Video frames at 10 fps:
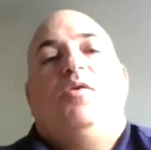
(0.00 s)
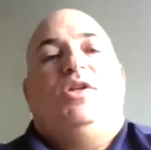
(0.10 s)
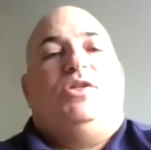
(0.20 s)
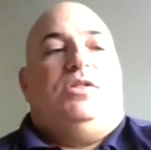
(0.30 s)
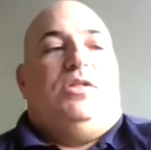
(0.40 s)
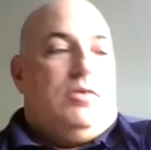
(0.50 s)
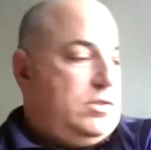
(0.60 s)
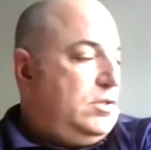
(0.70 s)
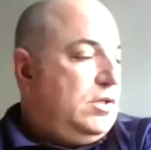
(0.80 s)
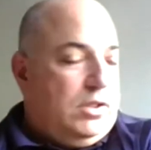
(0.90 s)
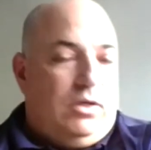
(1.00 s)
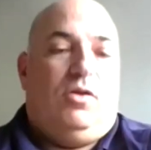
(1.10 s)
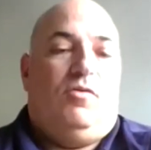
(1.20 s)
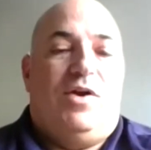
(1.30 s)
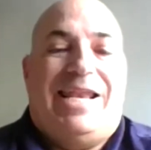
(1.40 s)
which there's a
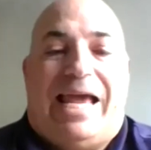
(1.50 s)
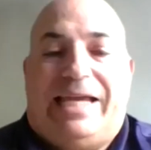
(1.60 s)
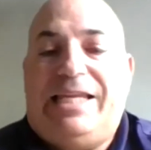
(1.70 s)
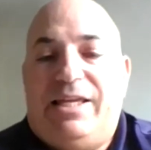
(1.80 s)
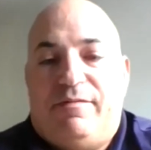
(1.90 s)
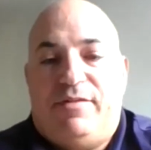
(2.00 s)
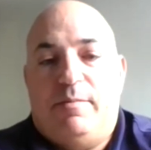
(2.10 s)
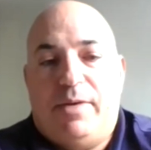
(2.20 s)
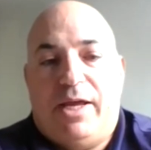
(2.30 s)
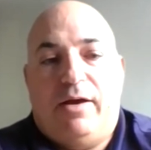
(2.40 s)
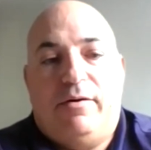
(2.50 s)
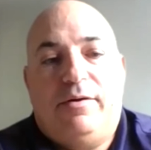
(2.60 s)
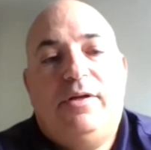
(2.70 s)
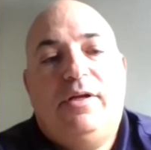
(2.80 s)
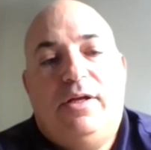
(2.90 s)
little over 90 of them
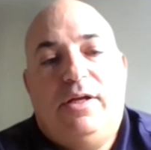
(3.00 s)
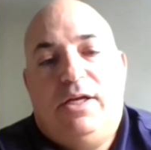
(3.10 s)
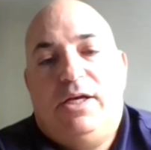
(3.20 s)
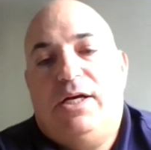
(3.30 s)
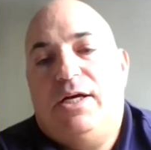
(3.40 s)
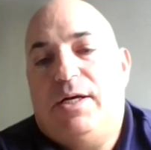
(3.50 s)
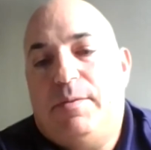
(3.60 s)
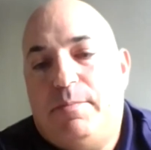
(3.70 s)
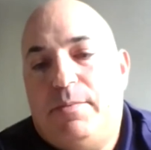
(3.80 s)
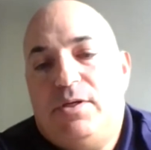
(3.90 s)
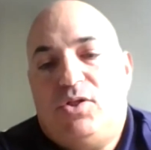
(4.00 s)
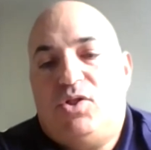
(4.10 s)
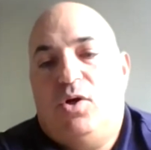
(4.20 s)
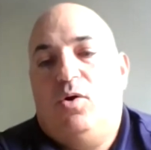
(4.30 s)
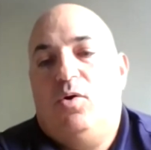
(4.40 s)
now.
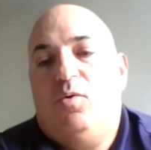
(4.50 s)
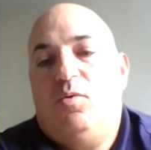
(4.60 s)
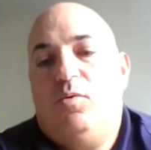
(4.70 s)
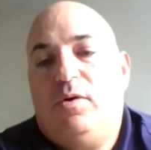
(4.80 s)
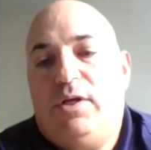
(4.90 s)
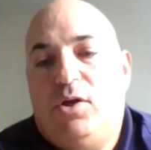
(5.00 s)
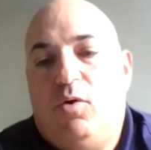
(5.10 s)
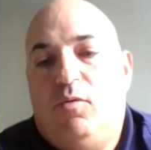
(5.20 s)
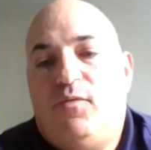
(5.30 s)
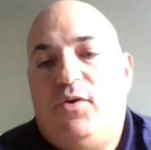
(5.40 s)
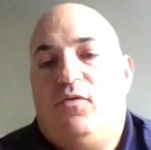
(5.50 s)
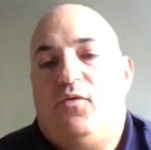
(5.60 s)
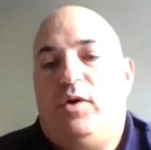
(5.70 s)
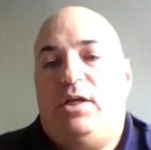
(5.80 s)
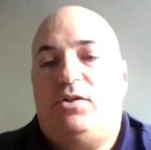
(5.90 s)
So, you know, feel
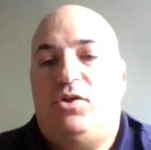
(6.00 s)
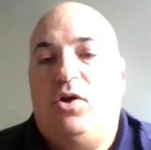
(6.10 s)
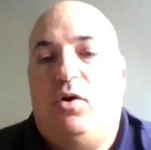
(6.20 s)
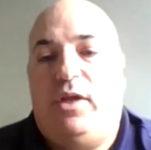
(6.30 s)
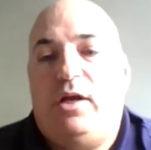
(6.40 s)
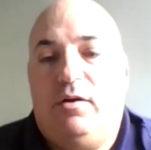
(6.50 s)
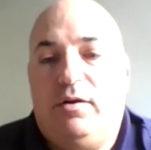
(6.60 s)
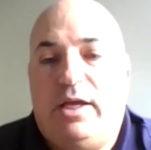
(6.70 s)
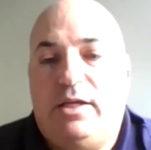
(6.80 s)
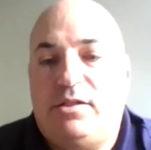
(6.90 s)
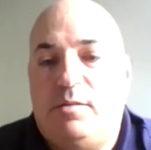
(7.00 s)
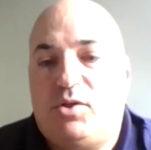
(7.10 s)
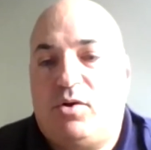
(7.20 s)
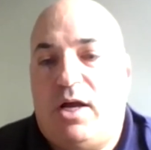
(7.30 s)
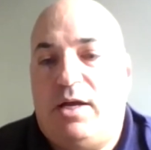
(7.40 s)
free to go there and
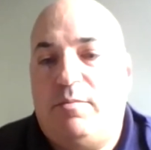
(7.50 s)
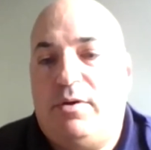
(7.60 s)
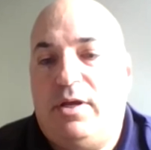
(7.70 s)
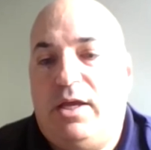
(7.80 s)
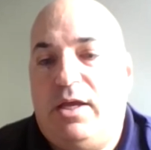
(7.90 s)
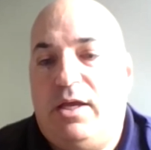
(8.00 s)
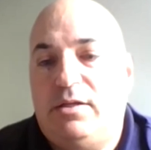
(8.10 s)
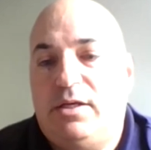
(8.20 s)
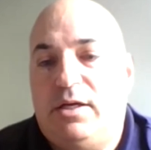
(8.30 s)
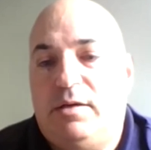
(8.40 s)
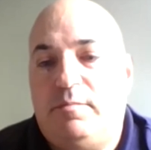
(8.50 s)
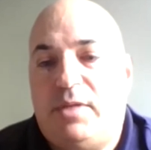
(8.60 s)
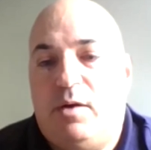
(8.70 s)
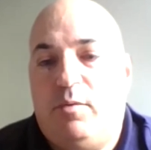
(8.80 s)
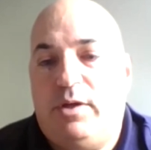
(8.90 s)
subscribe, and
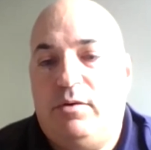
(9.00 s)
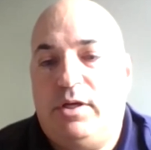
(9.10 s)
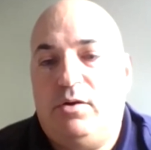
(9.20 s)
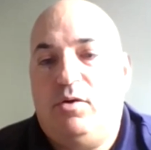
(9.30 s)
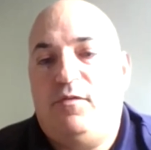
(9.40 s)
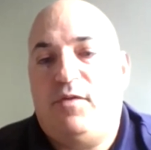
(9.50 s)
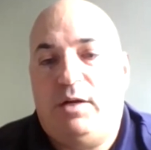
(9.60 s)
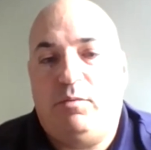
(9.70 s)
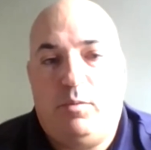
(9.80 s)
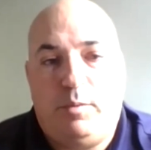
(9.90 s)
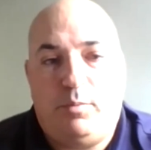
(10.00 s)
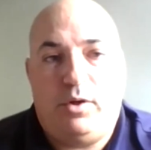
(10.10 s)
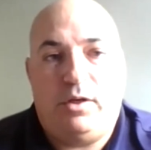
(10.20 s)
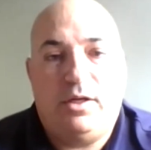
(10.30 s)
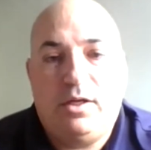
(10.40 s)
that way you'll get notified when we
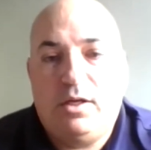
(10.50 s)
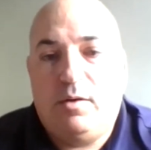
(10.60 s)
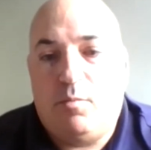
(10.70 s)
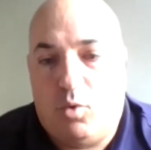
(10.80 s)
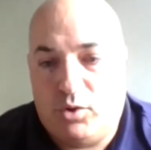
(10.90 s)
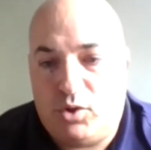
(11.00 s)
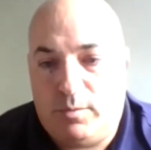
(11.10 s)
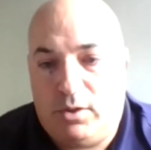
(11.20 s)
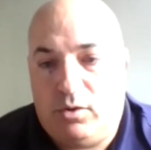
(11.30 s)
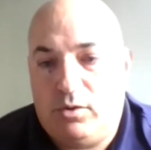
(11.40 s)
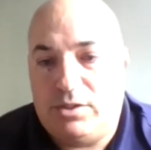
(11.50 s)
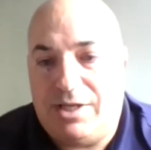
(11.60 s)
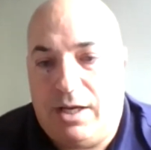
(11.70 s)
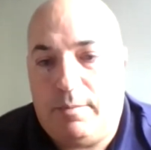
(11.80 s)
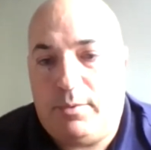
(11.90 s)
put more Zoom and
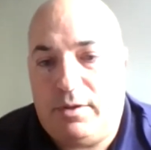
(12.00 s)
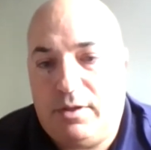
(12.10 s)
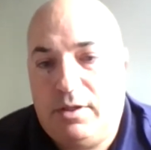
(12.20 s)
Learns up.